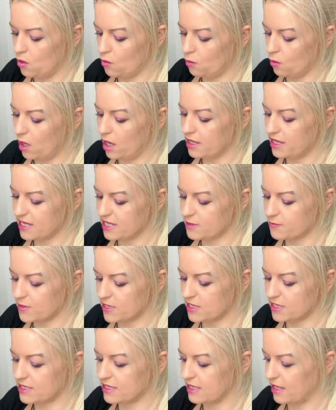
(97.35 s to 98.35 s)
What are they
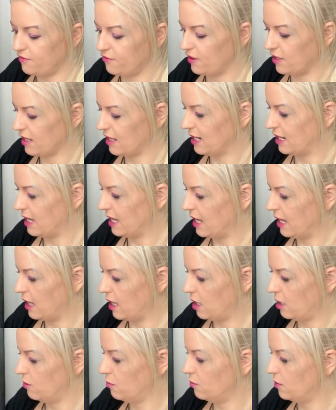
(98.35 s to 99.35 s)
specifically?
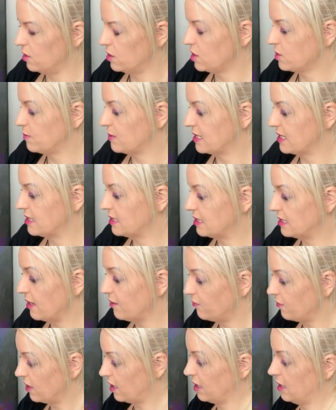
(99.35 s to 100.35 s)
What is
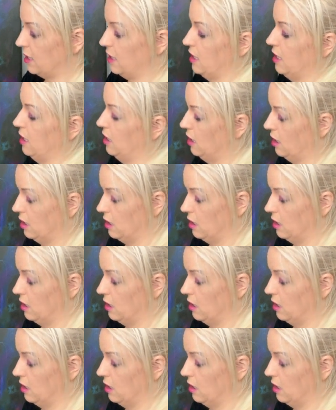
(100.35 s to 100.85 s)
specifically